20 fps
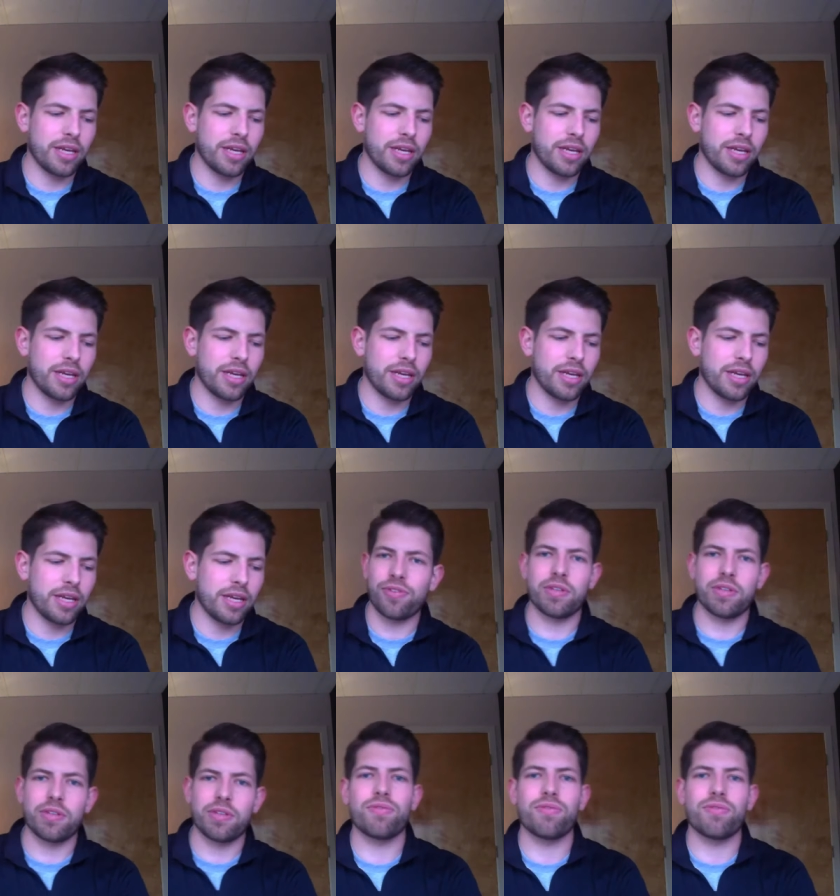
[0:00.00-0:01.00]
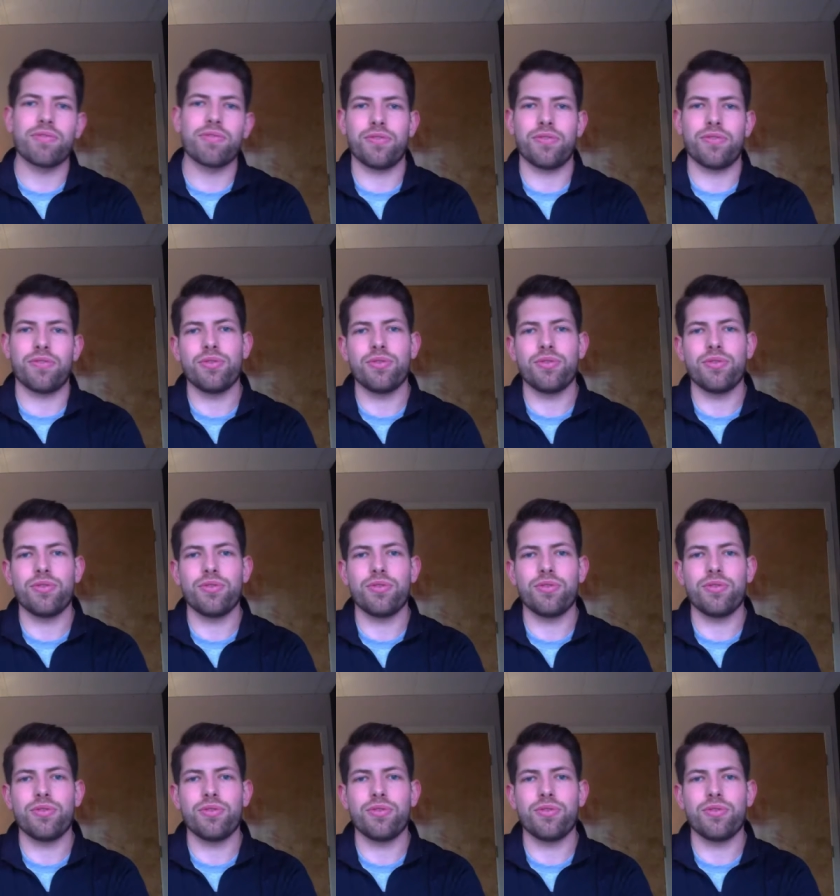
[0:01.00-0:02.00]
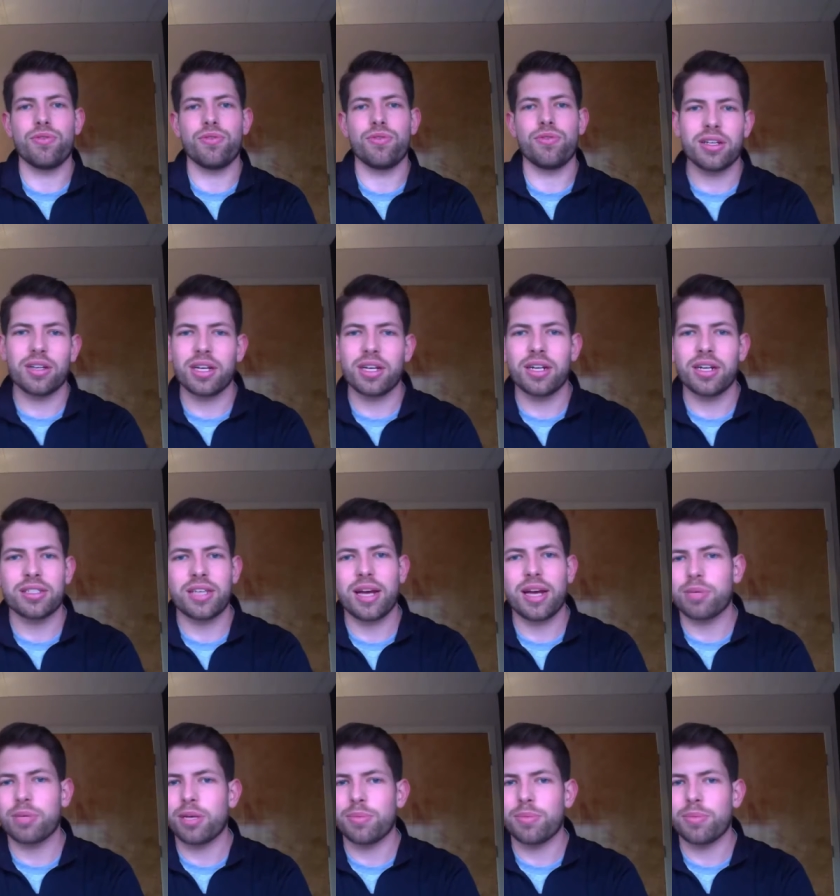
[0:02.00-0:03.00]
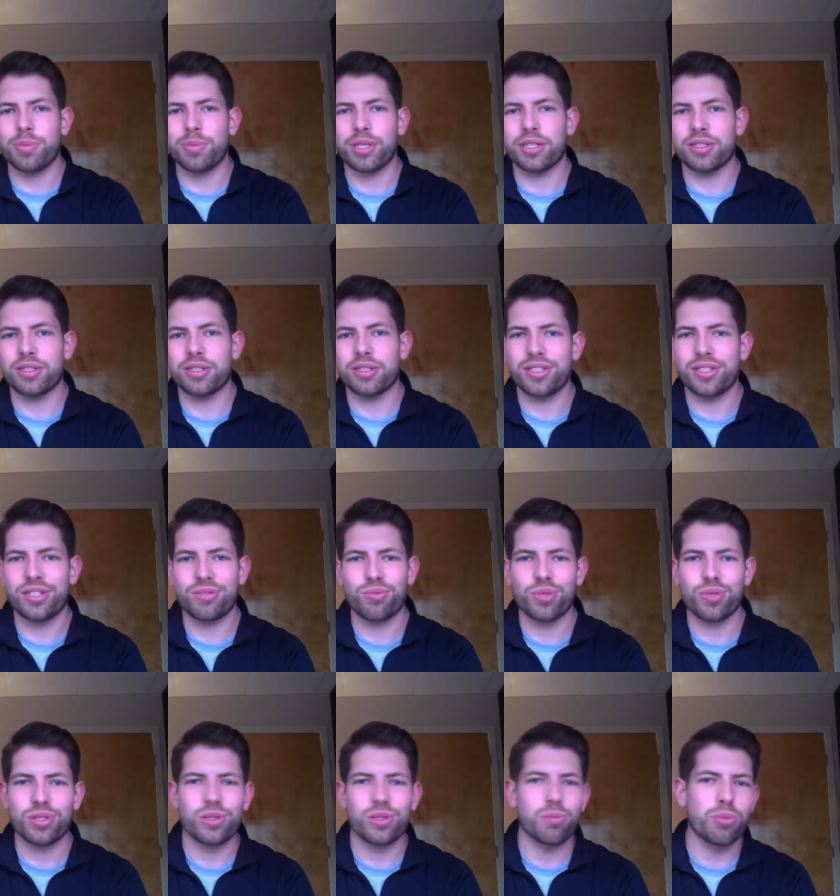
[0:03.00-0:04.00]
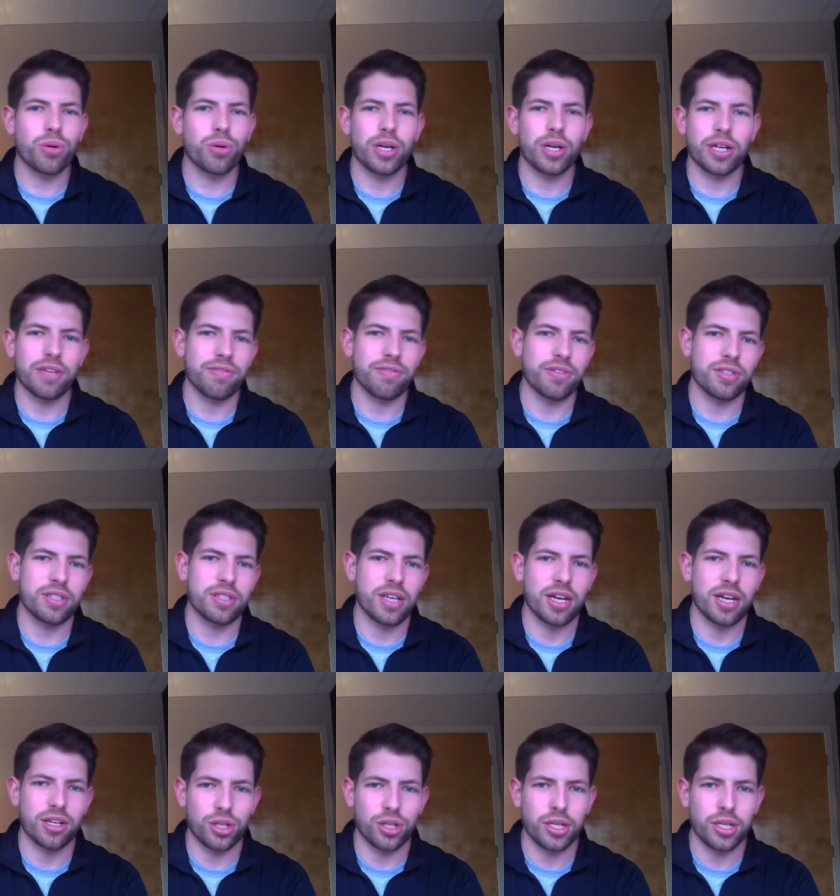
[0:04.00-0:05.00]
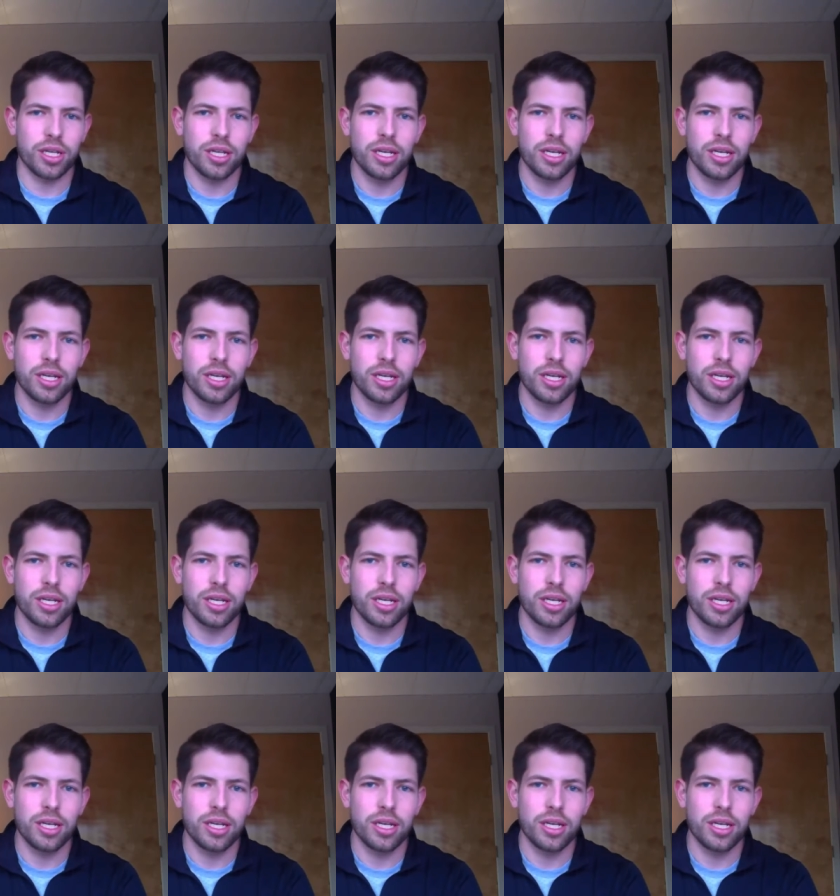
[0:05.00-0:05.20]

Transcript: the doubt for a few times, but then they're going to stop coming, because it's just, what's the point if it's not good?